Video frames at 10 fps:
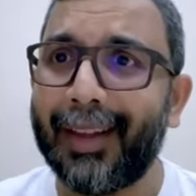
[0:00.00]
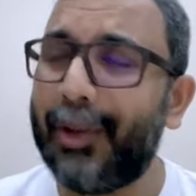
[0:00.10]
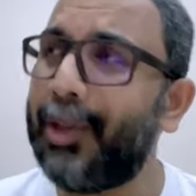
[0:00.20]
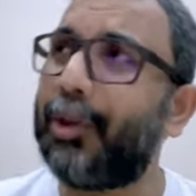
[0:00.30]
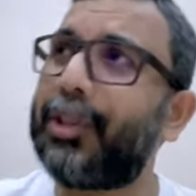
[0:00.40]

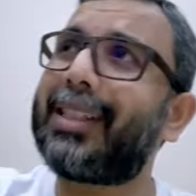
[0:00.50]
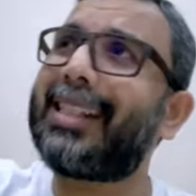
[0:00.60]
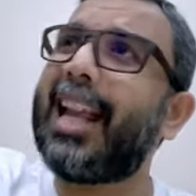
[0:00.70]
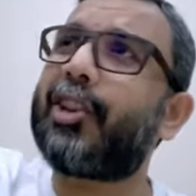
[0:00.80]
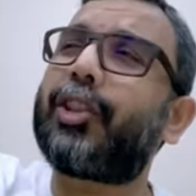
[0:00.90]
When you're on
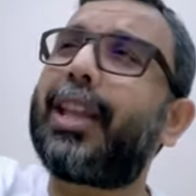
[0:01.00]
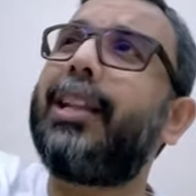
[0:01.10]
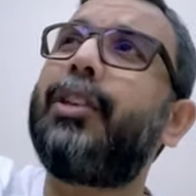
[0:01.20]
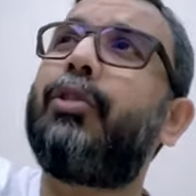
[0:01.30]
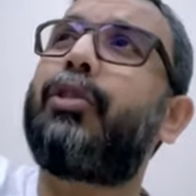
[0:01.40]
stage
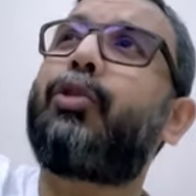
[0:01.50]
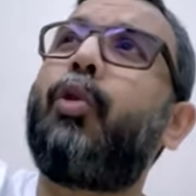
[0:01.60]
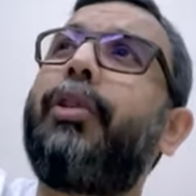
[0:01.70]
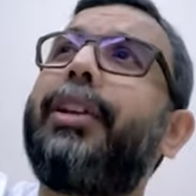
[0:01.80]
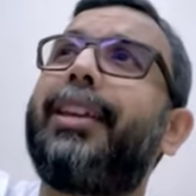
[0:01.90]
telling your
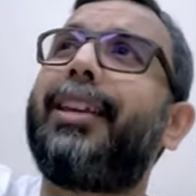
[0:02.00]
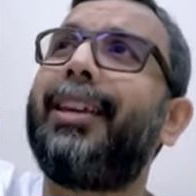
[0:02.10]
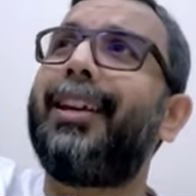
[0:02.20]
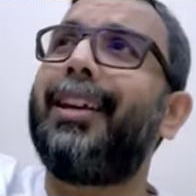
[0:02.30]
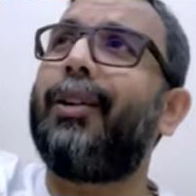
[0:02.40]
story,
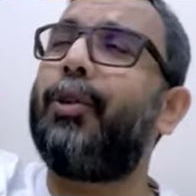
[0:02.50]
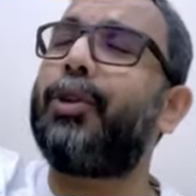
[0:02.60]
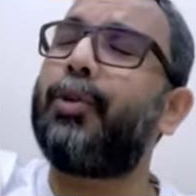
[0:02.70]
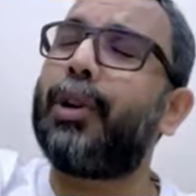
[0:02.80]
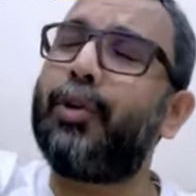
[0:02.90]
or
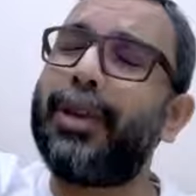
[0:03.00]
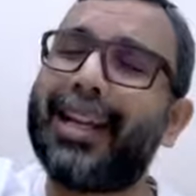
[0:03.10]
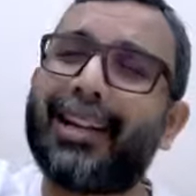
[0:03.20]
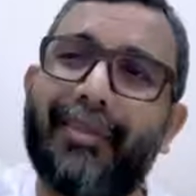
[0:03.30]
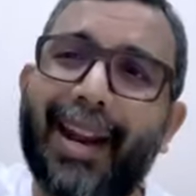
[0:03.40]
you are doing
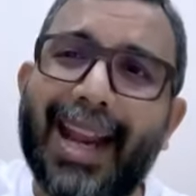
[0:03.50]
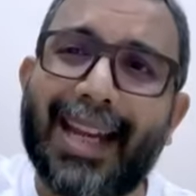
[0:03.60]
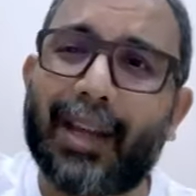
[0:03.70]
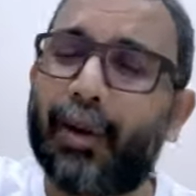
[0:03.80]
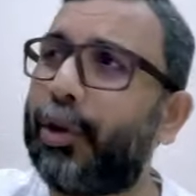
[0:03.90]
a
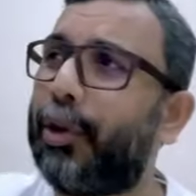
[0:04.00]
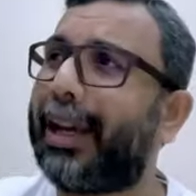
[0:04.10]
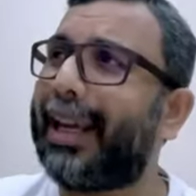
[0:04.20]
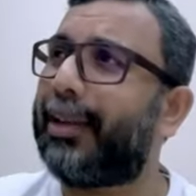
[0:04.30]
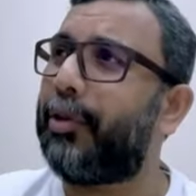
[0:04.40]
training, or you
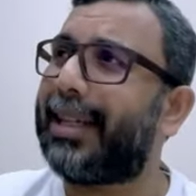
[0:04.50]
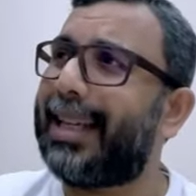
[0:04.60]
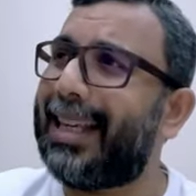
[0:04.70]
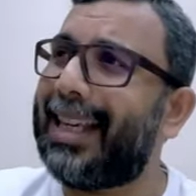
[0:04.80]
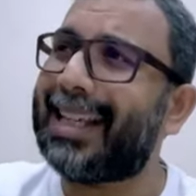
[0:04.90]
are
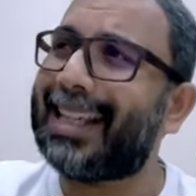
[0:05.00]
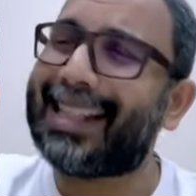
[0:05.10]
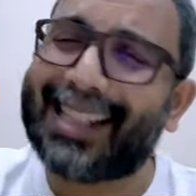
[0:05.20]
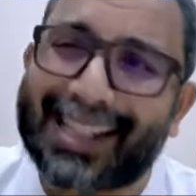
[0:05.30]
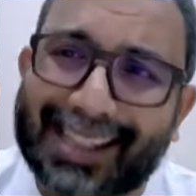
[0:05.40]
taking a
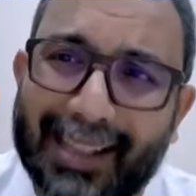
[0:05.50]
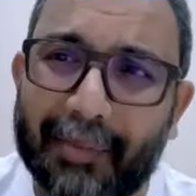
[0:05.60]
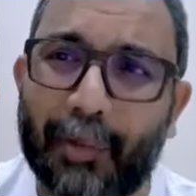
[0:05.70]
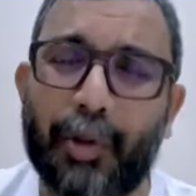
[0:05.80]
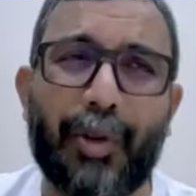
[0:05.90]
system,
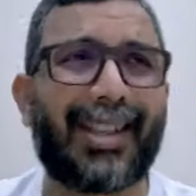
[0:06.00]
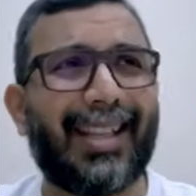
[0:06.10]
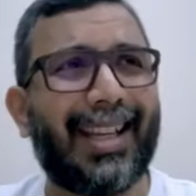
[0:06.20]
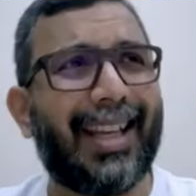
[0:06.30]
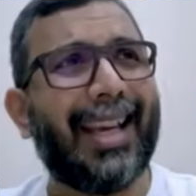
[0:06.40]
or you're
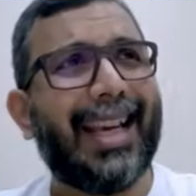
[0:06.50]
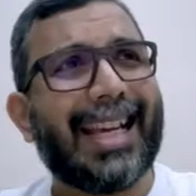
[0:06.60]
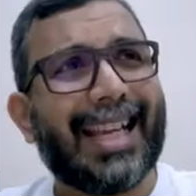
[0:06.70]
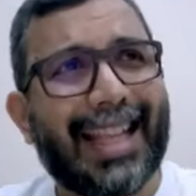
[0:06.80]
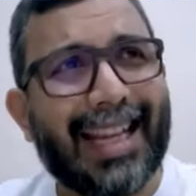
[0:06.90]
sitting
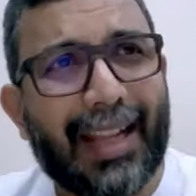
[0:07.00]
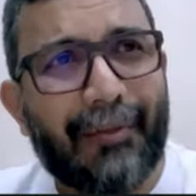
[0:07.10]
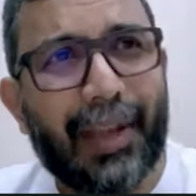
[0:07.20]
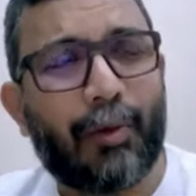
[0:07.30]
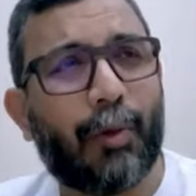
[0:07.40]
in the
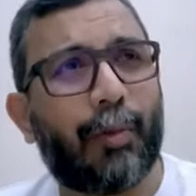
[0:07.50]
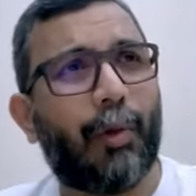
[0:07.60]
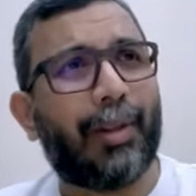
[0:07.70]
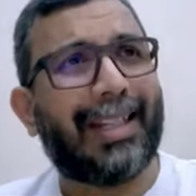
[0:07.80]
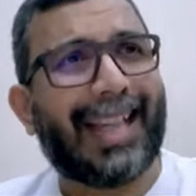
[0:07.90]
living room
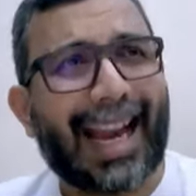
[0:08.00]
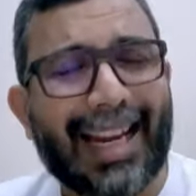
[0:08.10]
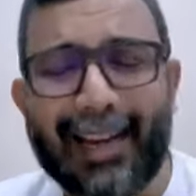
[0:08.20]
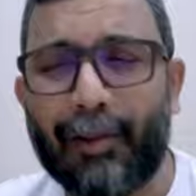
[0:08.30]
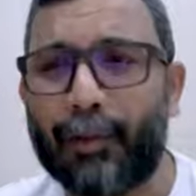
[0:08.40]
or the
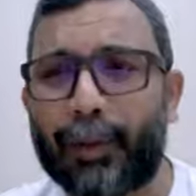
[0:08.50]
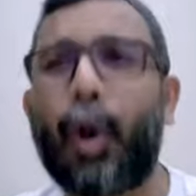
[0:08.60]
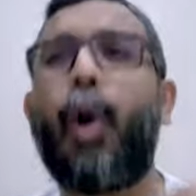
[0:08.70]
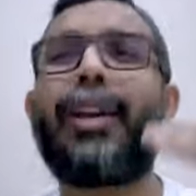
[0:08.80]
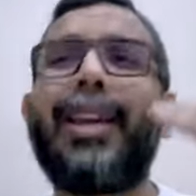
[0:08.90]
dining room
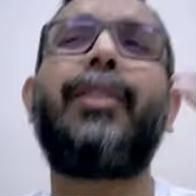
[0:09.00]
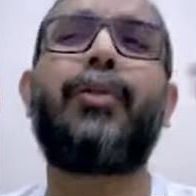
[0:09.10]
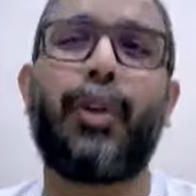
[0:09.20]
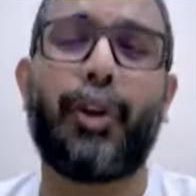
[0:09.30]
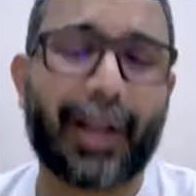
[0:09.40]
talking
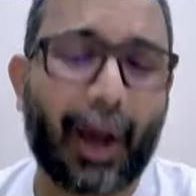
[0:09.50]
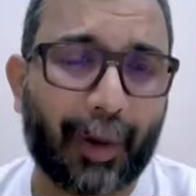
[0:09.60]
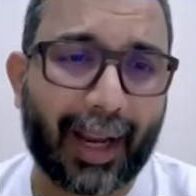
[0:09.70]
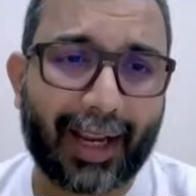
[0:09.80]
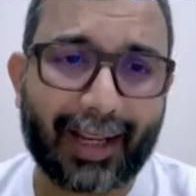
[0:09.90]
to your
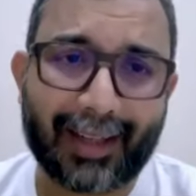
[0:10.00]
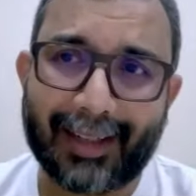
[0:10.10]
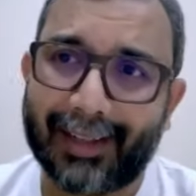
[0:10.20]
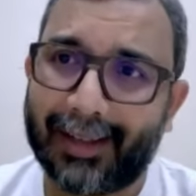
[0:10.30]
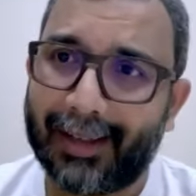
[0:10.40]
downline,
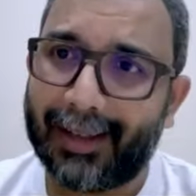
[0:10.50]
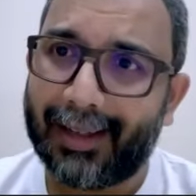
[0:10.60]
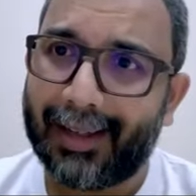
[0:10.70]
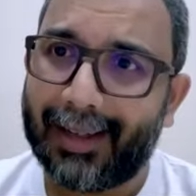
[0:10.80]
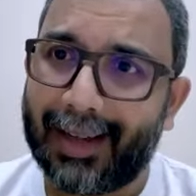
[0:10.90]

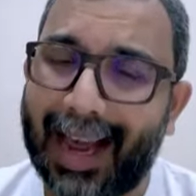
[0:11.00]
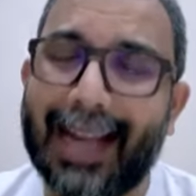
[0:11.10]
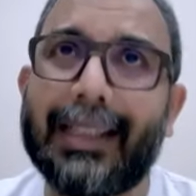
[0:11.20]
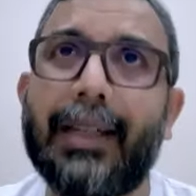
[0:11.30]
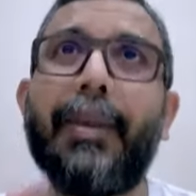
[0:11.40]

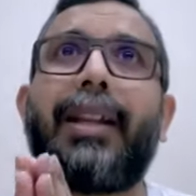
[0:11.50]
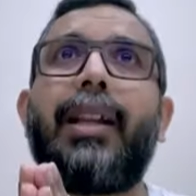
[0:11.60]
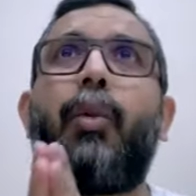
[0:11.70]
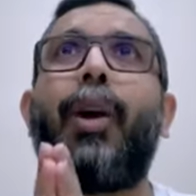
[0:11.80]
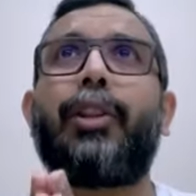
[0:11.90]

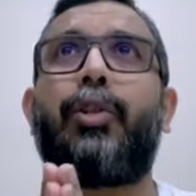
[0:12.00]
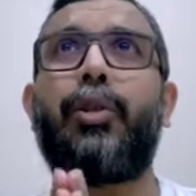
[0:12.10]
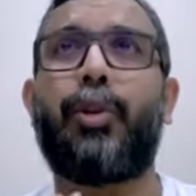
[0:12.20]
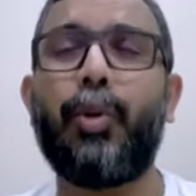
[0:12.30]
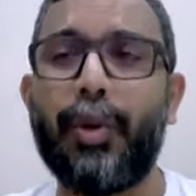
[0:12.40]
ultimately what
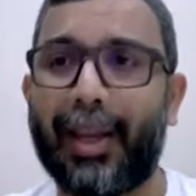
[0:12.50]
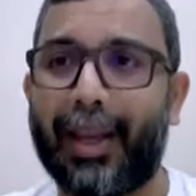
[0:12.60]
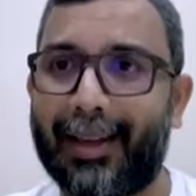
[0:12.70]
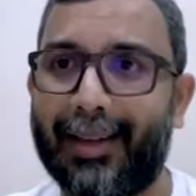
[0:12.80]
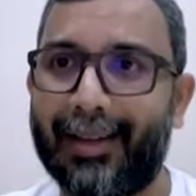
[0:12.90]
you're doing
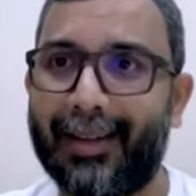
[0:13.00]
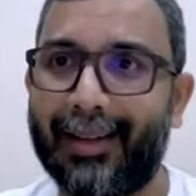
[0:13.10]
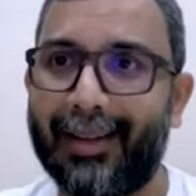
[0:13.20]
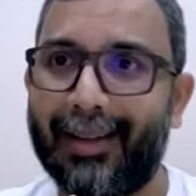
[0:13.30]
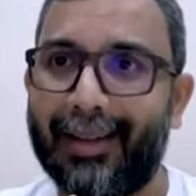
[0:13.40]

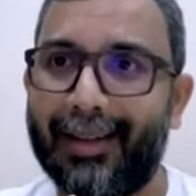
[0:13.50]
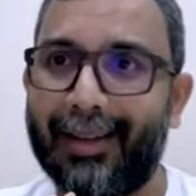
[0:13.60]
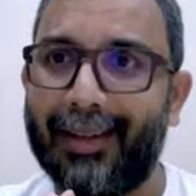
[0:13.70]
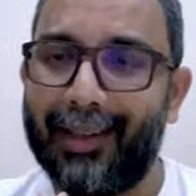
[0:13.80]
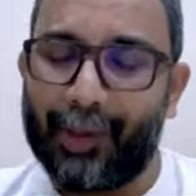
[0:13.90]

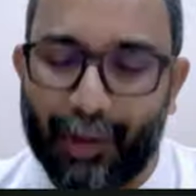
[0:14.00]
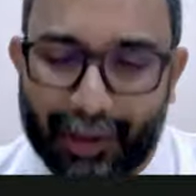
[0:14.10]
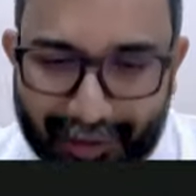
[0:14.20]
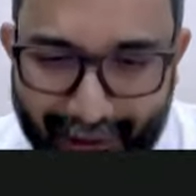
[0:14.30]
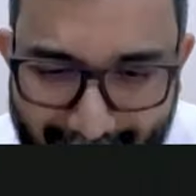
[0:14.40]
is you're
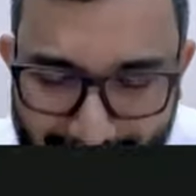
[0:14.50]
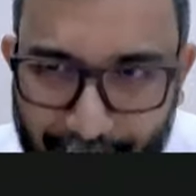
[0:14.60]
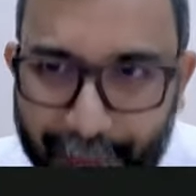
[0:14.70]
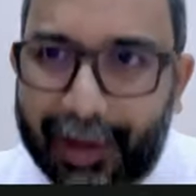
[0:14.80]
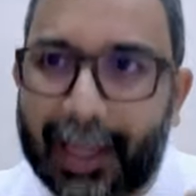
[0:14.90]

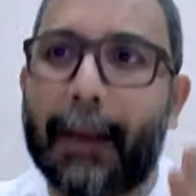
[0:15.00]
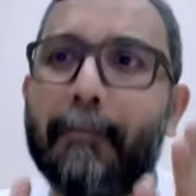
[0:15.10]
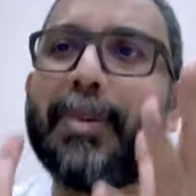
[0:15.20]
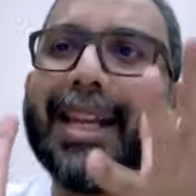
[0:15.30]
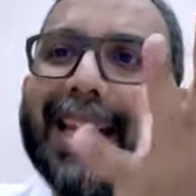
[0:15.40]
transferring
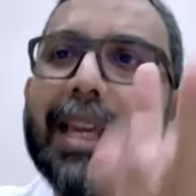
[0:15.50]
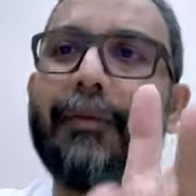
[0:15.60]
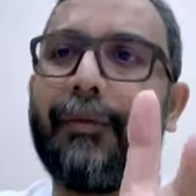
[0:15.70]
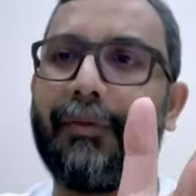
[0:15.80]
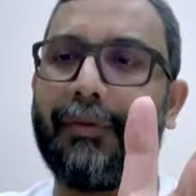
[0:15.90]

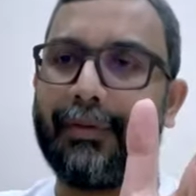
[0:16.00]
belief